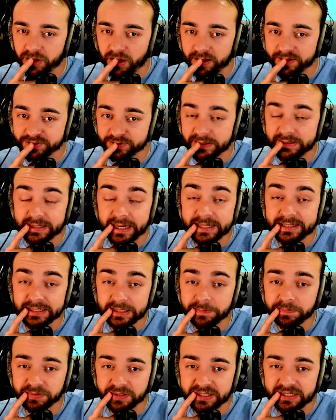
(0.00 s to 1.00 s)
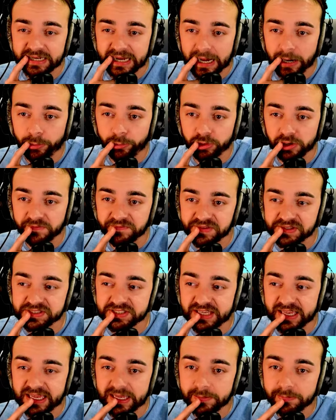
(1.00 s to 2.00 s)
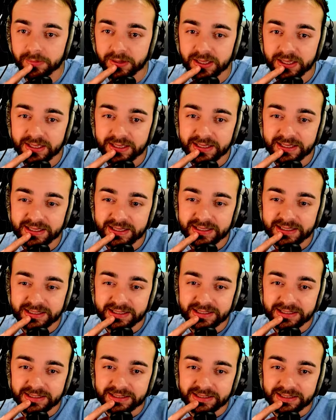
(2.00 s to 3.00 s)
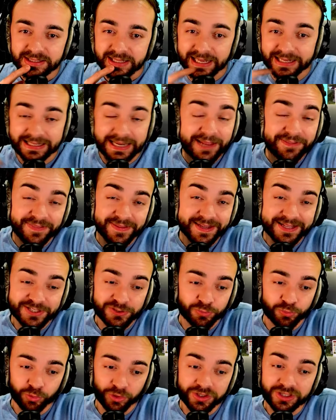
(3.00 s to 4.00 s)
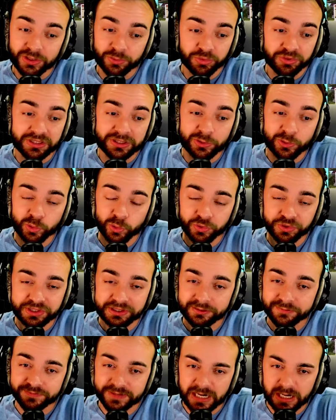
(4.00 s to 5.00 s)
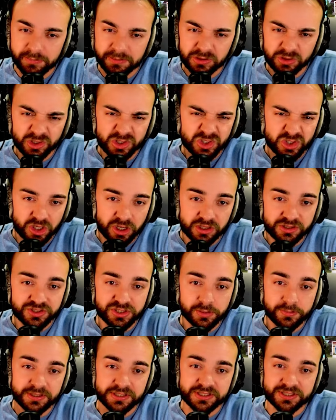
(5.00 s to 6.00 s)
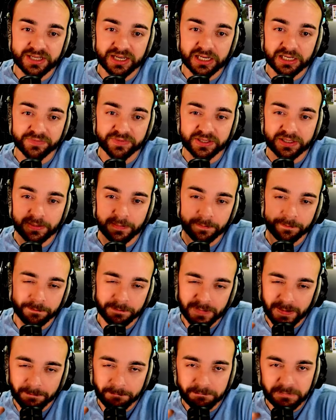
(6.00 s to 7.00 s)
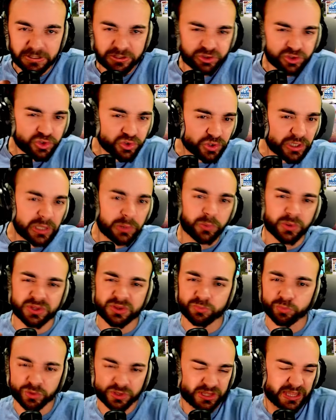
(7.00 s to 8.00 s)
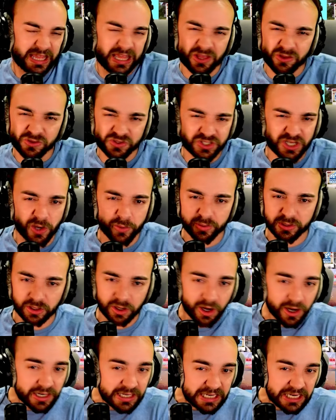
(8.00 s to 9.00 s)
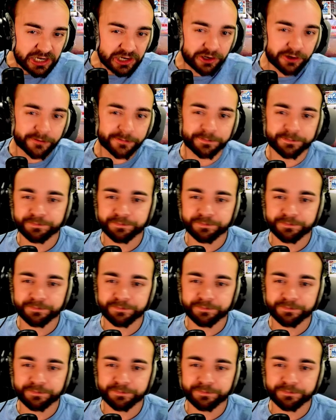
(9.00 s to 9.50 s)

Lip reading: So I did play an hour of this game, and I think it's really, really cool. The environment looks awesome. It's kind of like a mystery. What the hell is going on here?